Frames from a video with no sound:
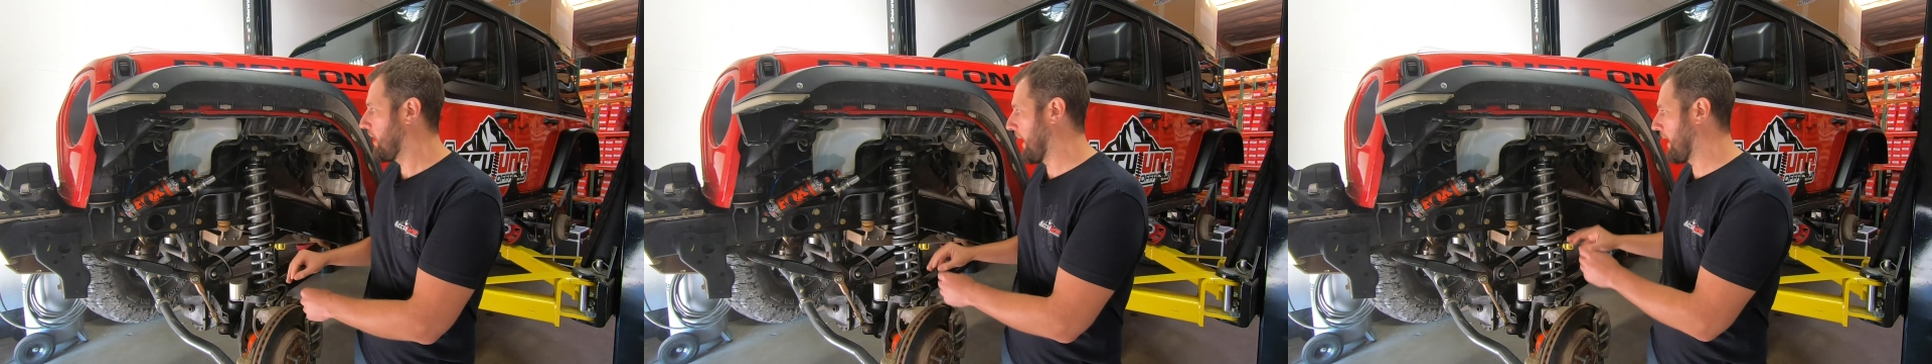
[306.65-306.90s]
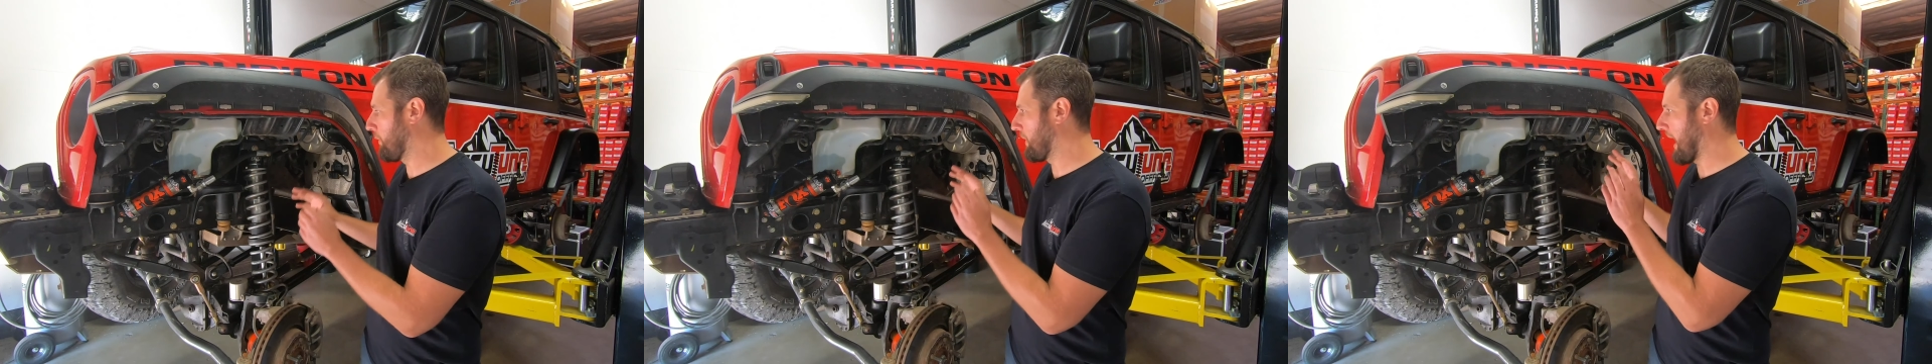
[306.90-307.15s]

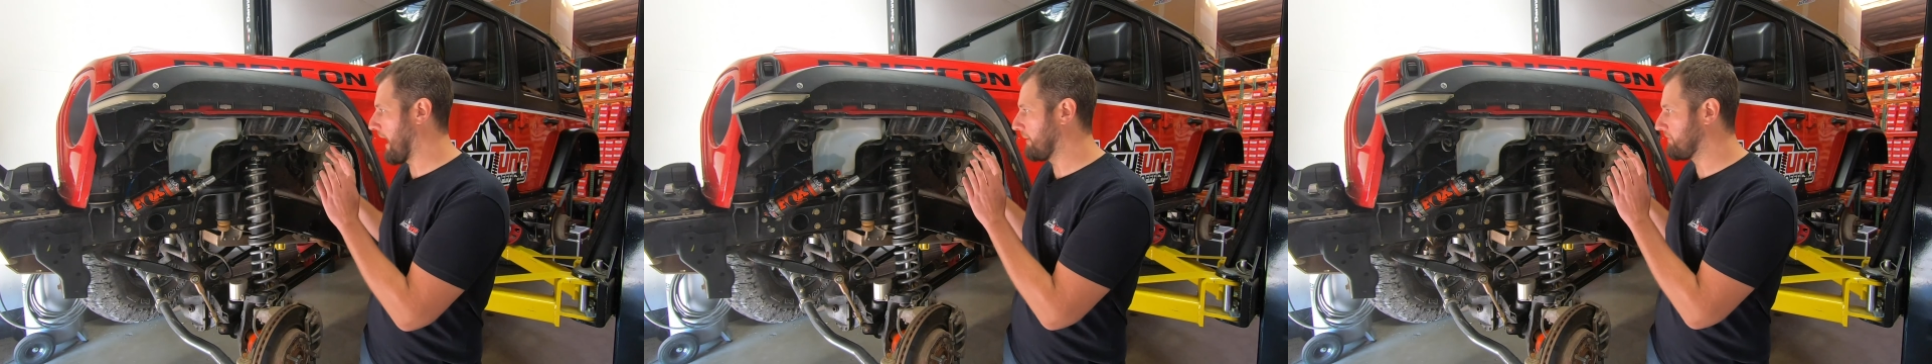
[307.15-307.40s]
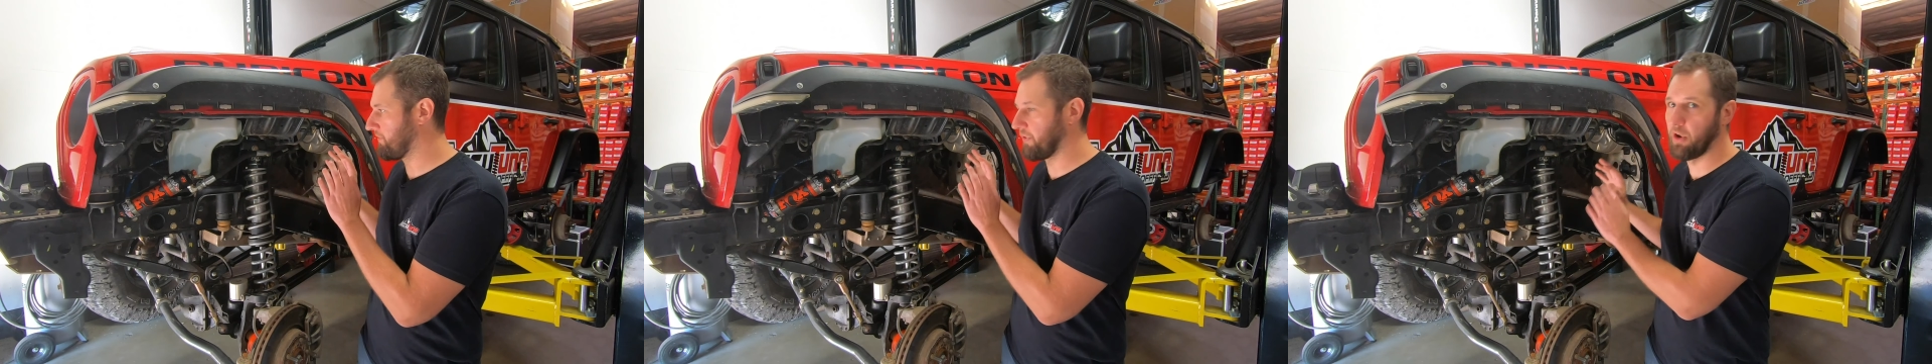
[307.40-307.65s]
and we
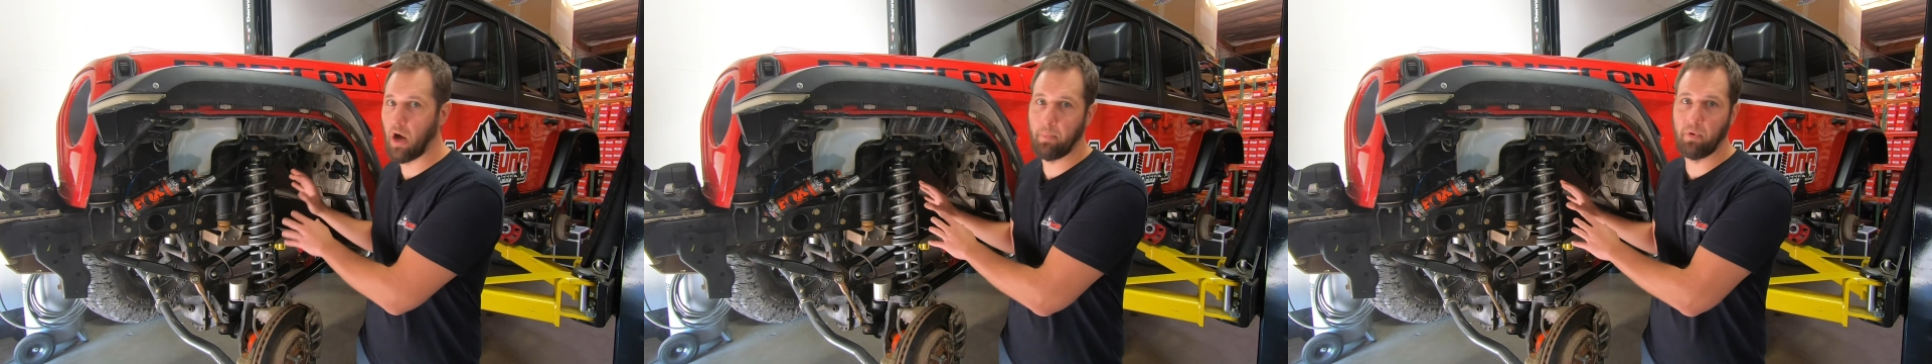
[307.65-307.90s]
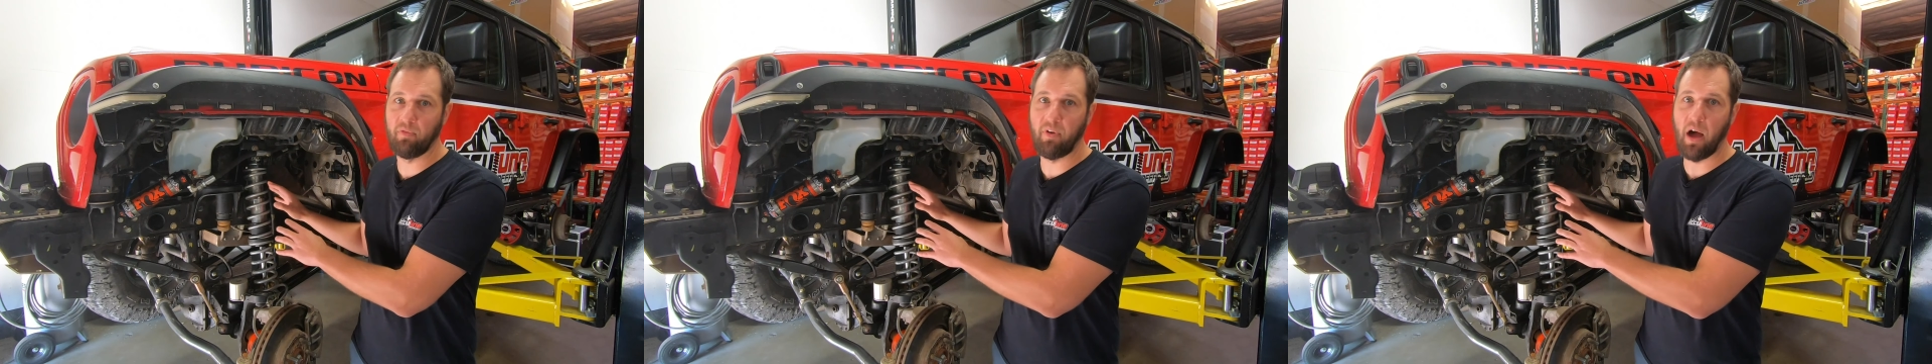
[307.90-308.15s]
have
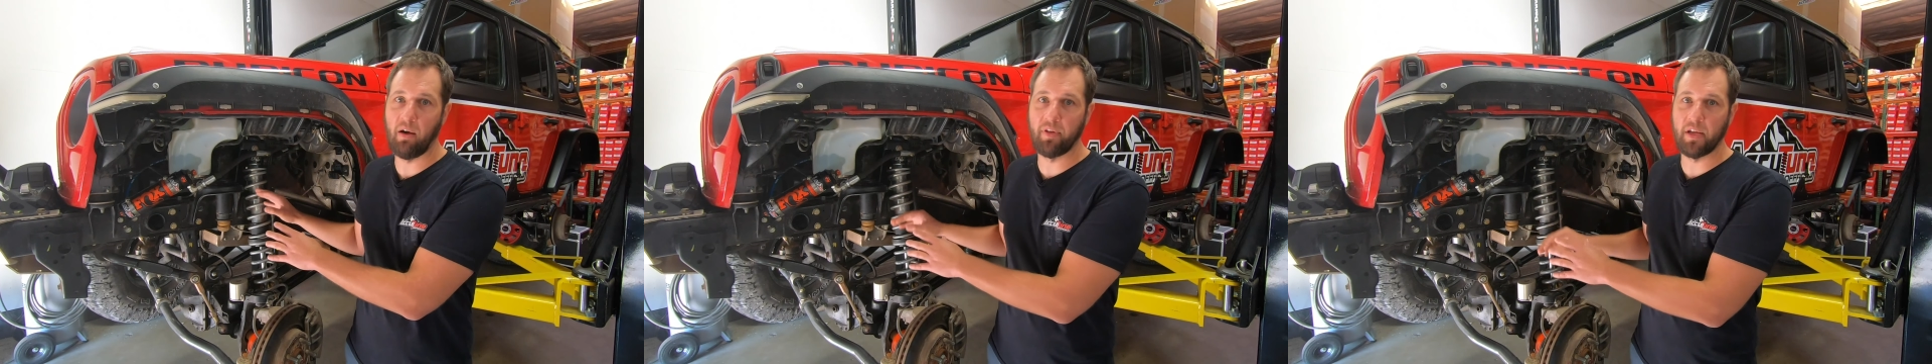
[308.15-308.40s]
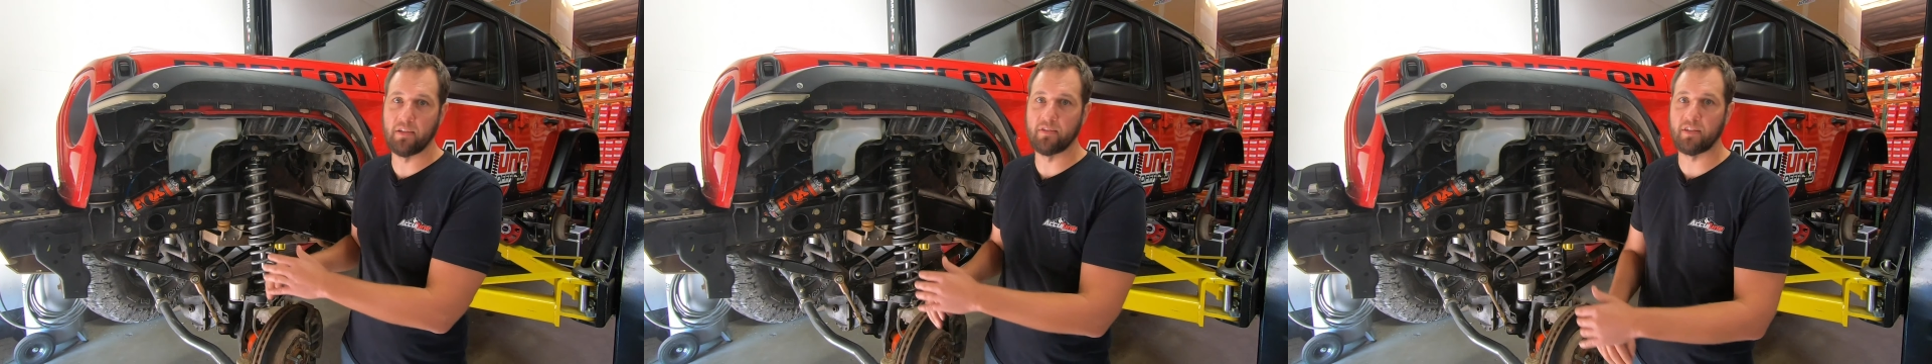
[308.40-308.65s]
phenomenal
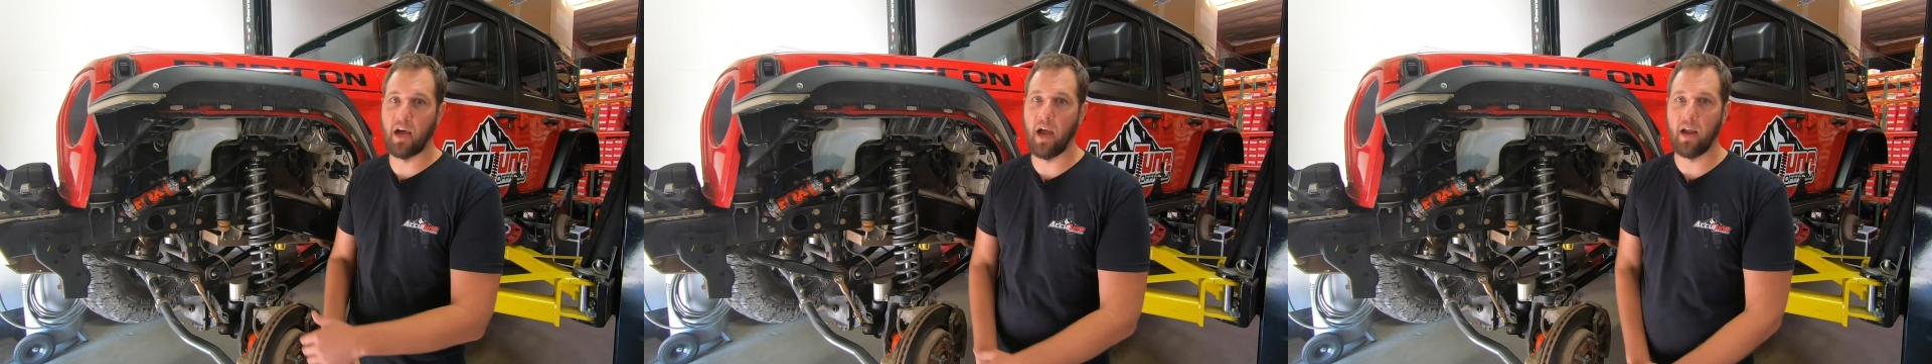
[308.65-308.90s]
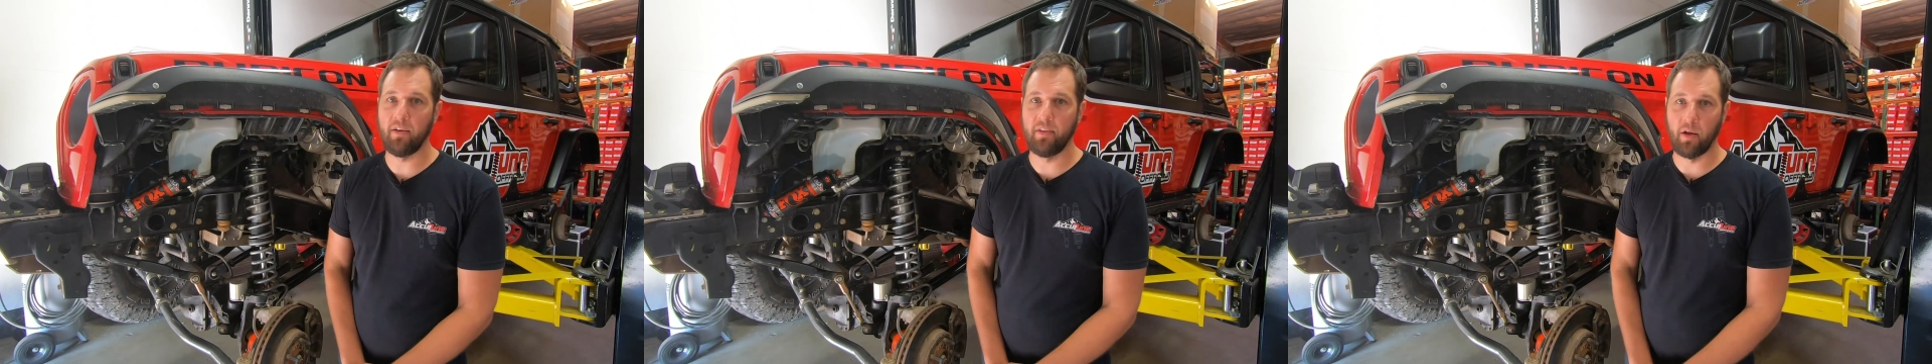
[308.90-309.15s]
valving
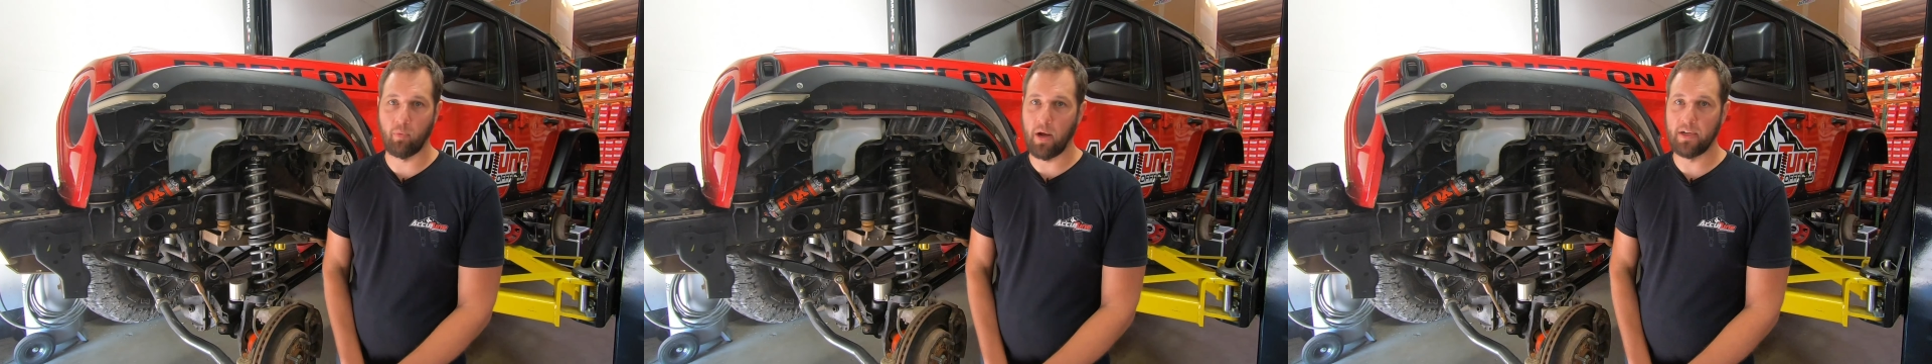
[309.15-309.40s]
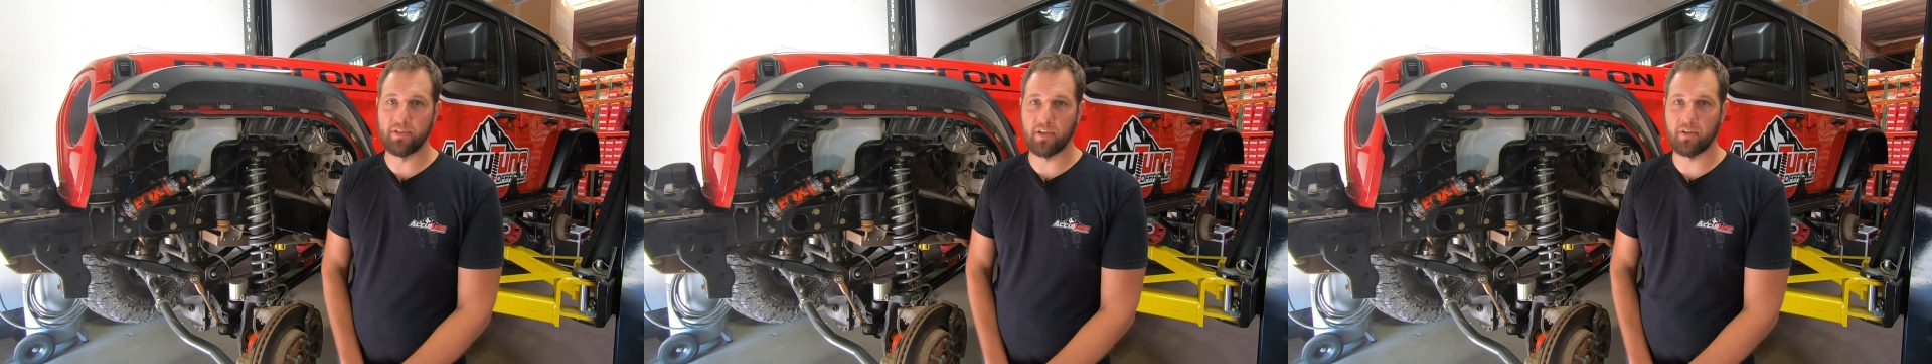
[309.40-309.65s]
inside that
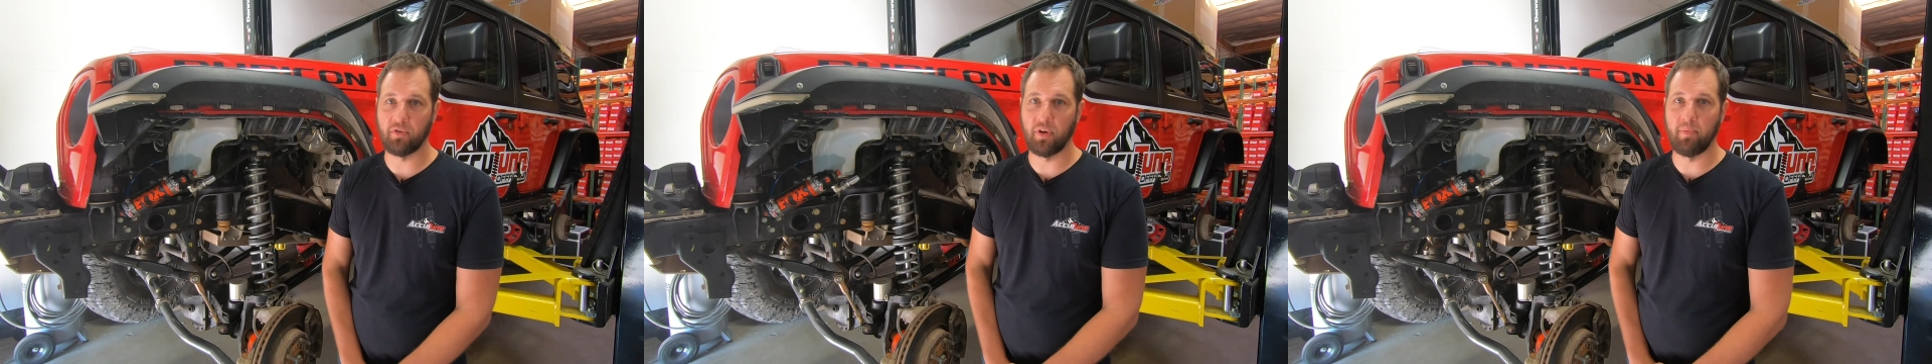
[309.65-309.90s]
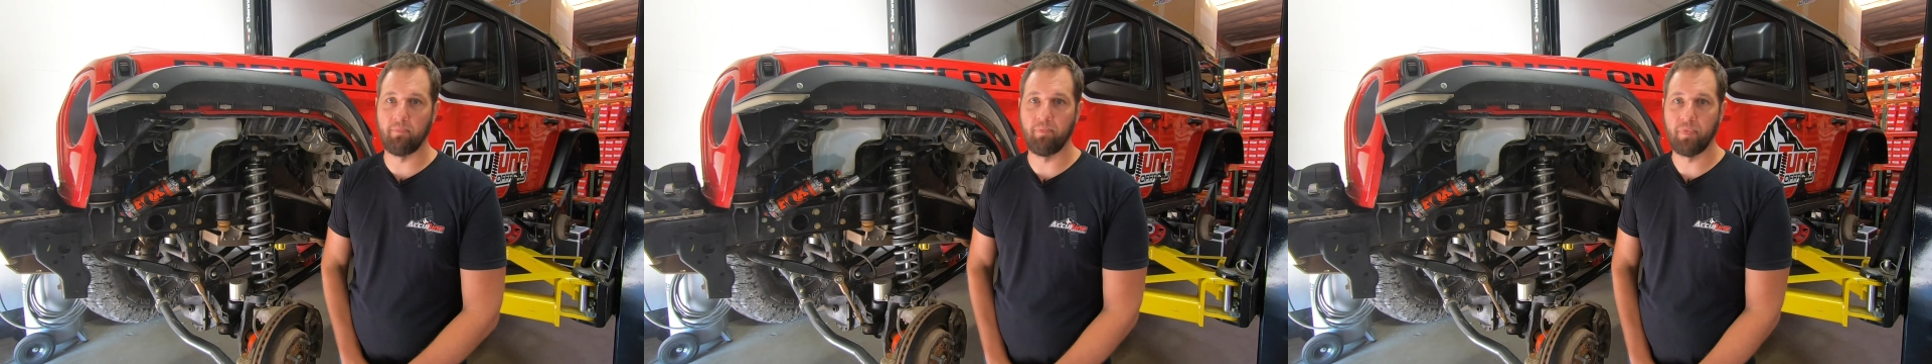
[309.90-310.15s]
rides like a
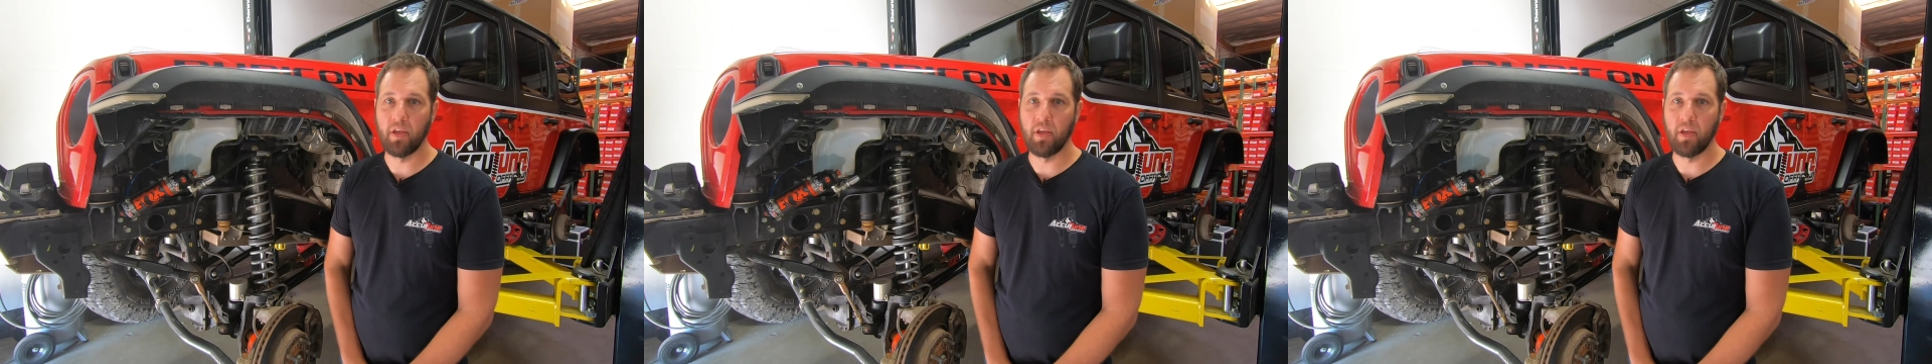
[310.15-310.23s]
dream.